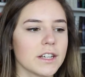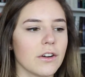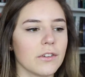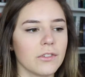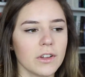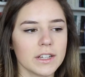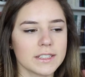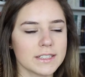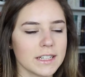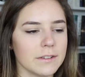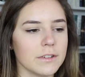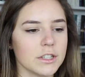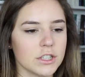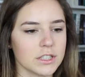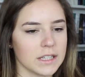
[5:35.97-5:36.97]
So I feel like
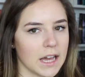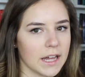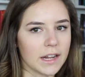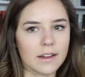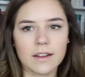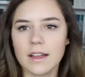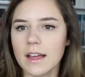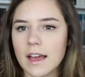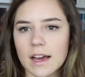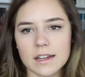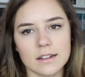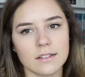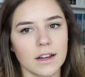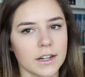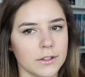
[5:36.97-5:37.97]
Stevie just kind of
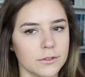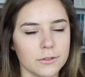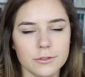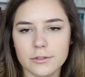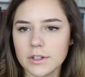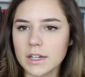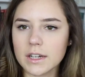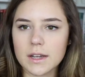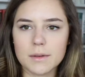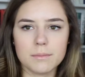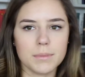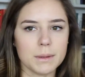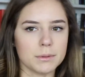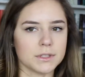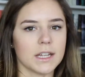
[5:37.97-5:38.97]
had a lot of
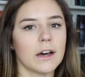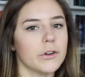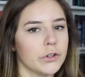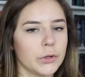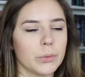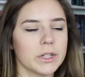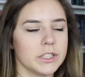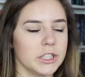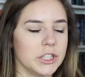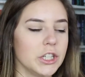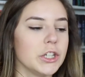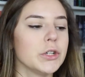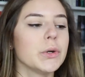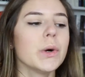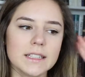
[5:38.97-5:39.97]
people telling her what to
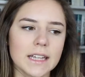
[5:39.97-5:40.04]
do.